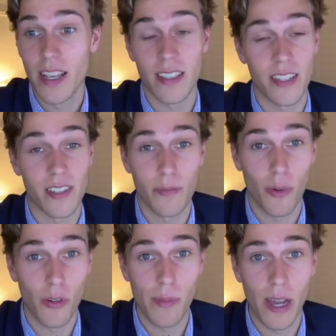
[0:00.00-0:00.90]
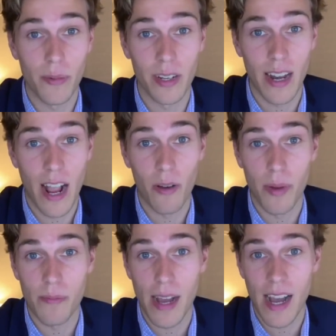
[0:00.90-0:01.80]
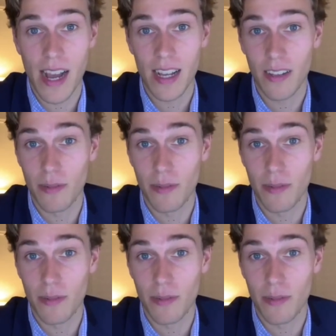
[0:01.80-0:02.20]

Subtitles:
such as Port Melbourne and Albert Park,